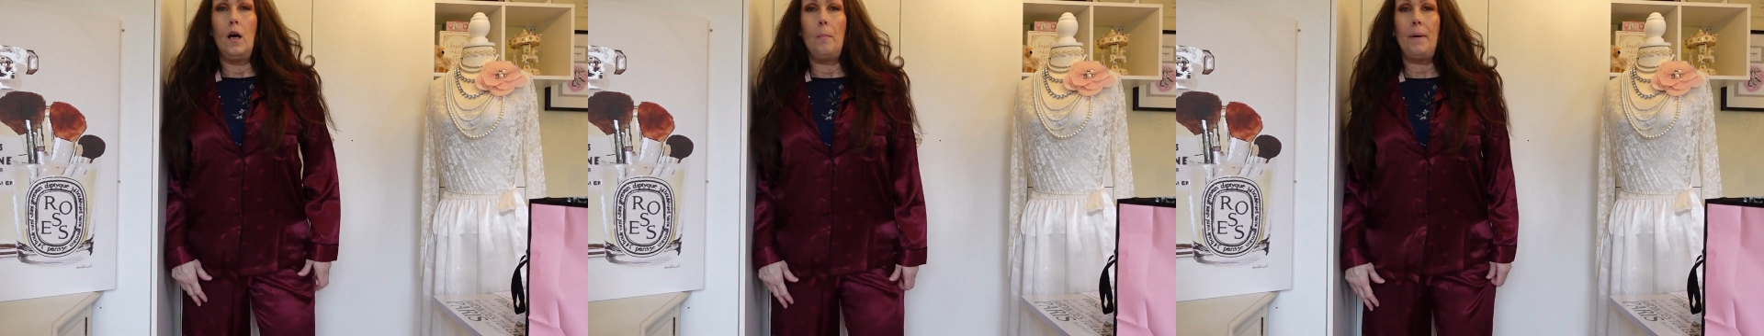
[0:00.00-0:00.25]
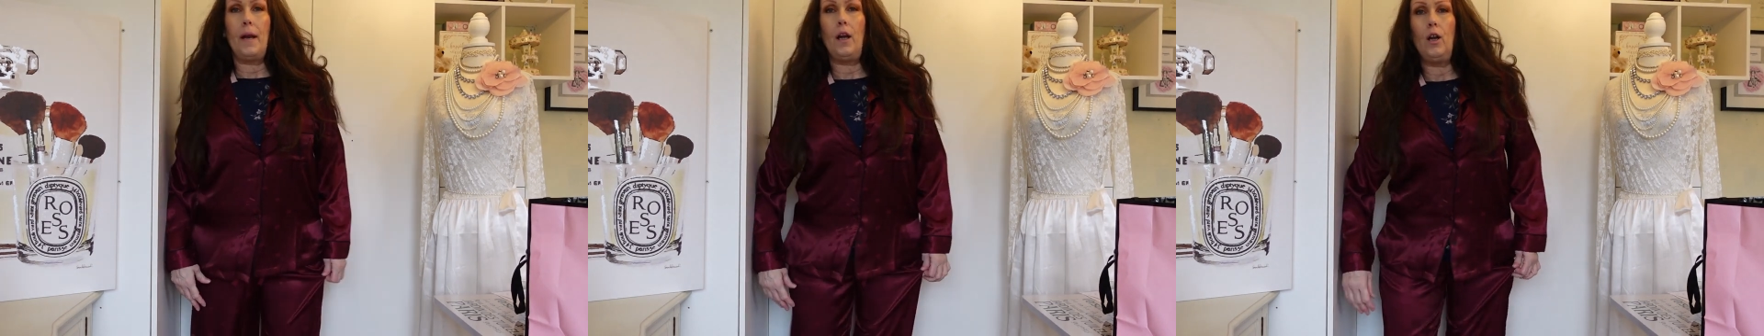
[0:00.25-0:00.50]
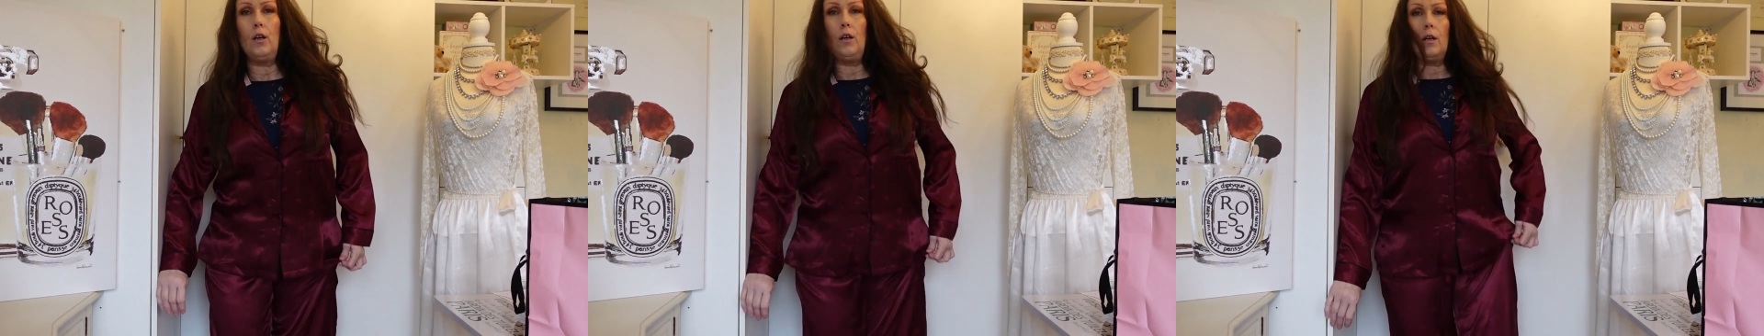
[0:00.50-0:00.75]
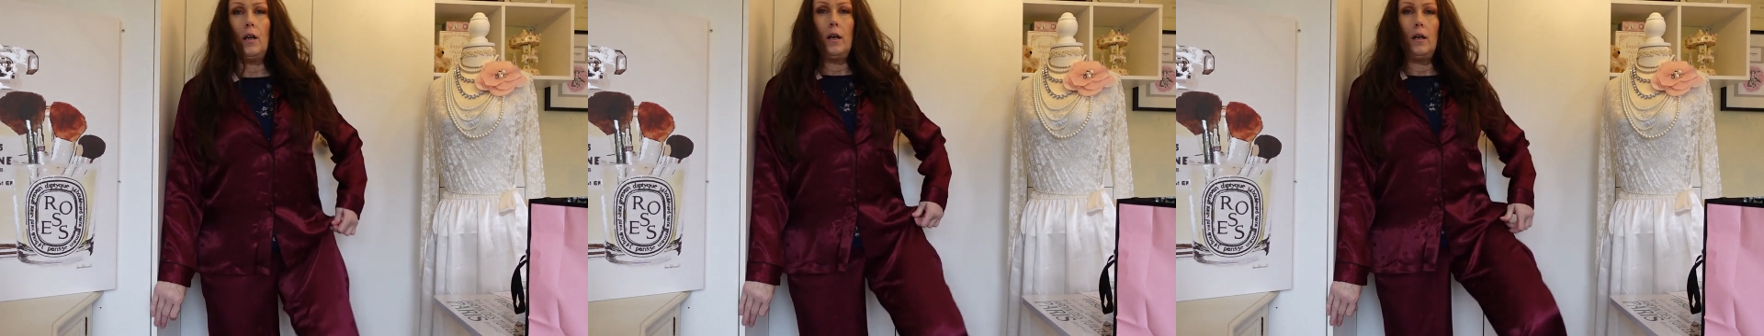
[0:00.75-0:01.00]
a better
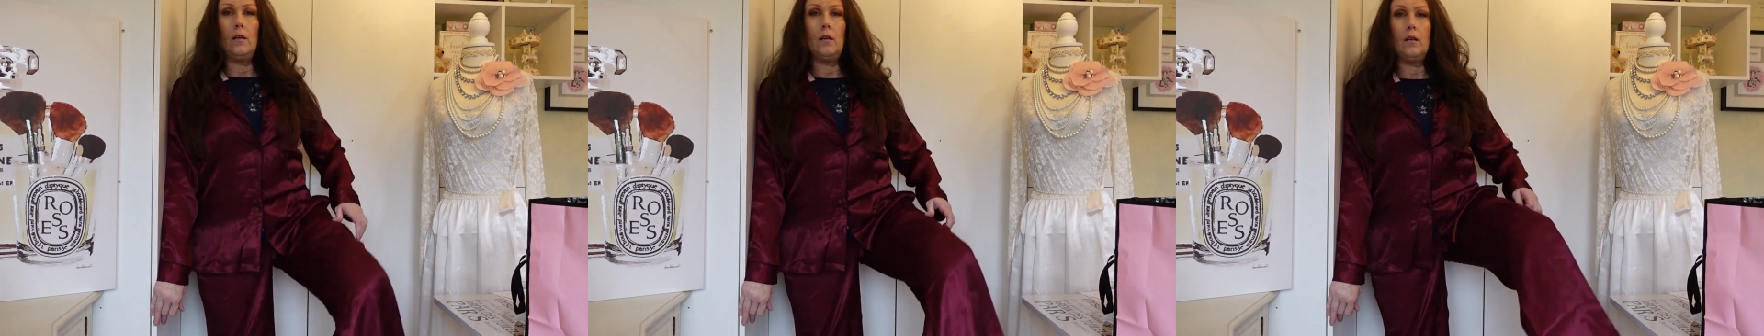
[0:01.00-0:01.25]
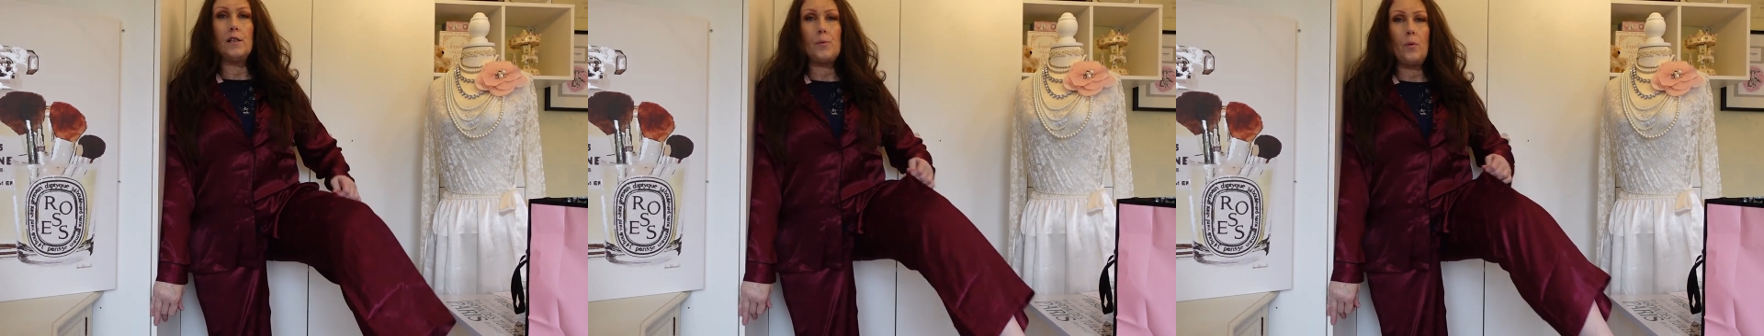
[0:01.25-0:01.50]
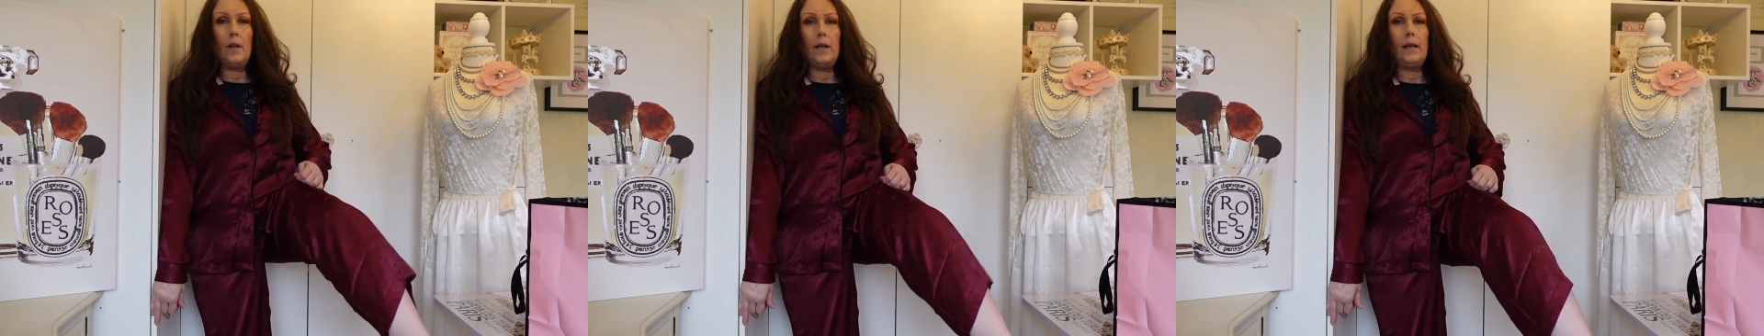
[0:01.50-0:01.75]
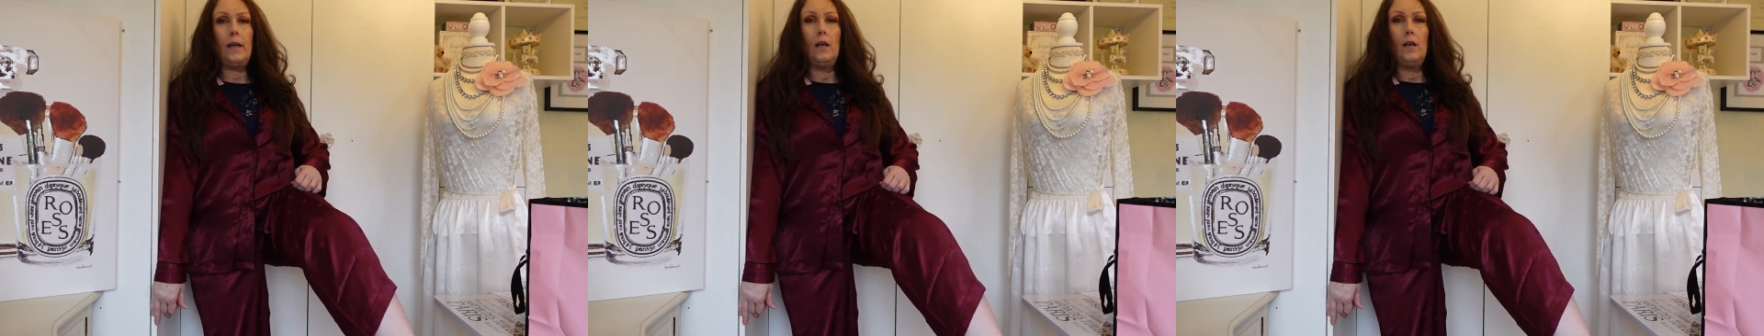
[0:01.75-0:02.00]
look. That's what
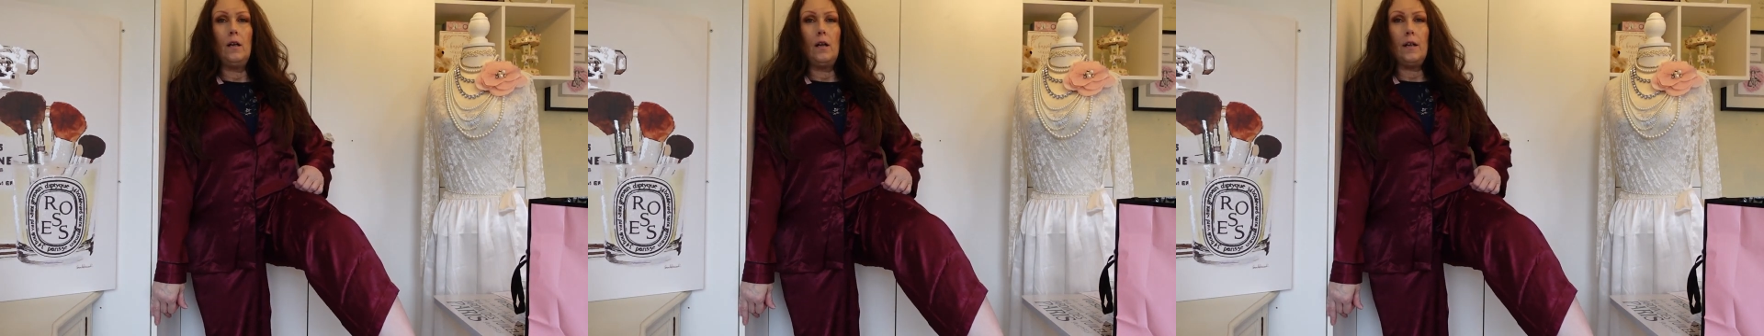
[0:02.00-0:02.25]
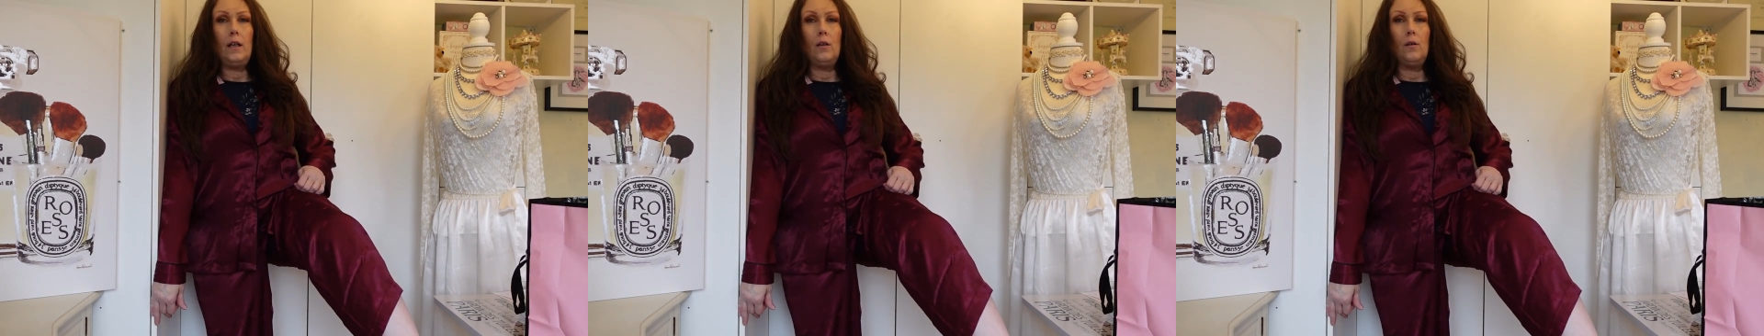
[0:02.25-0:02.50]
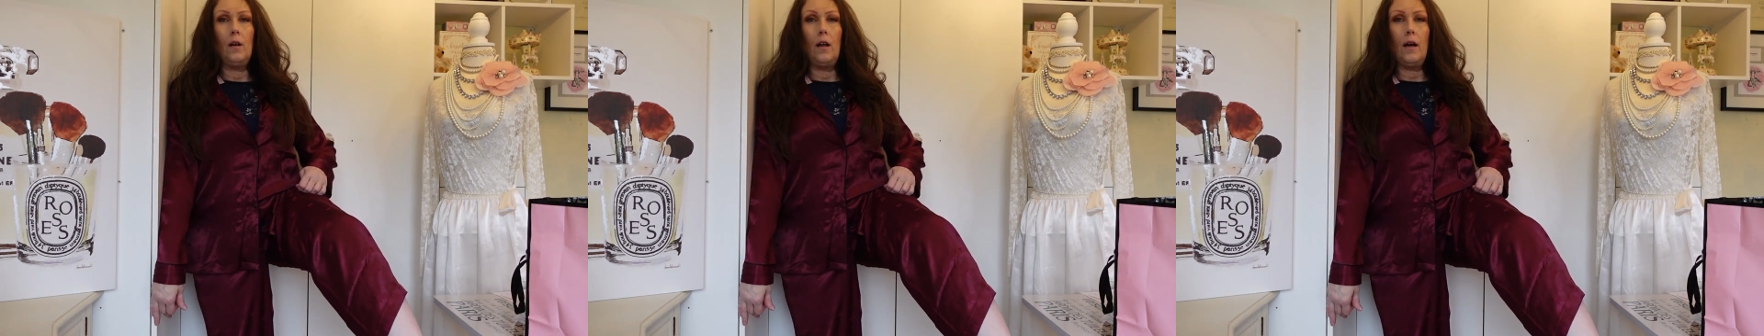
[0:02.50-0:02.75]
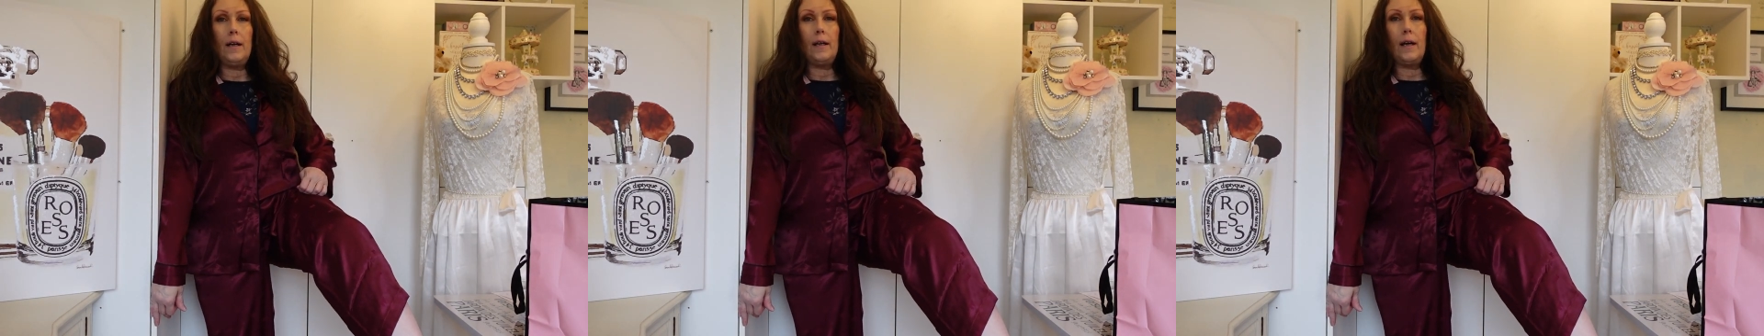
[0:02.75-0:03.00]
they look
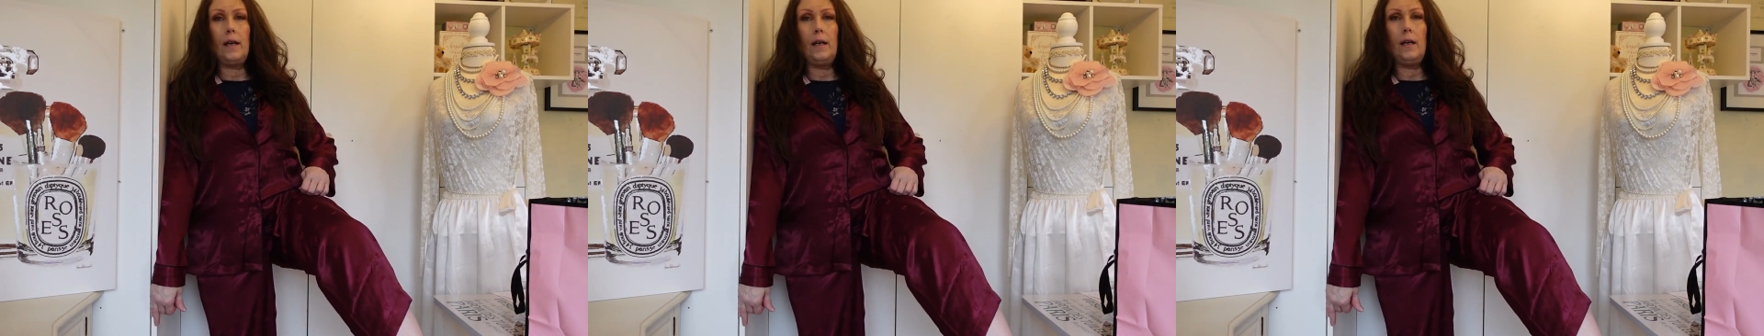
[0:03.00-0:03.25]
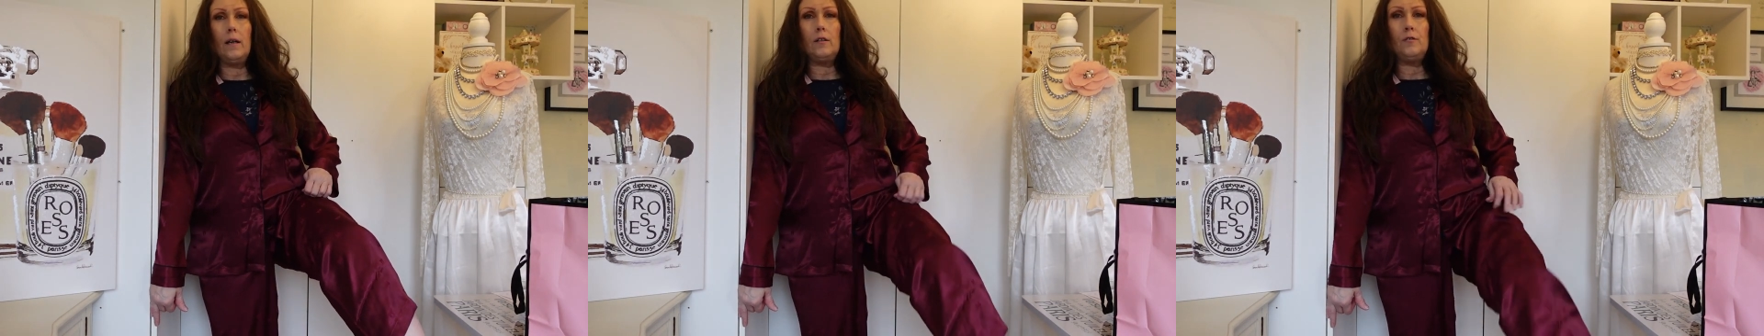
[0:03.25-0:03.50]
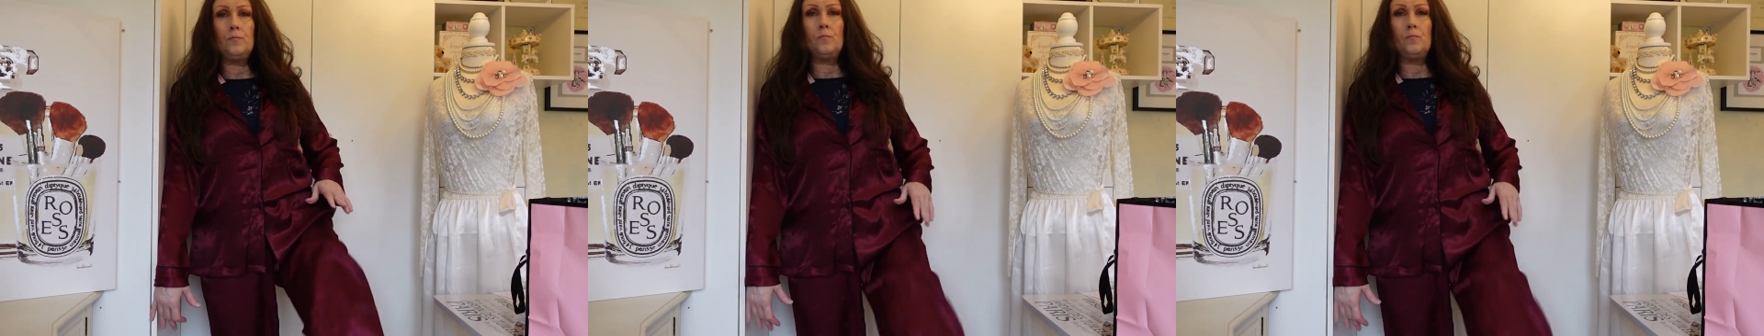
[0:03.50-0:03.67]
like here.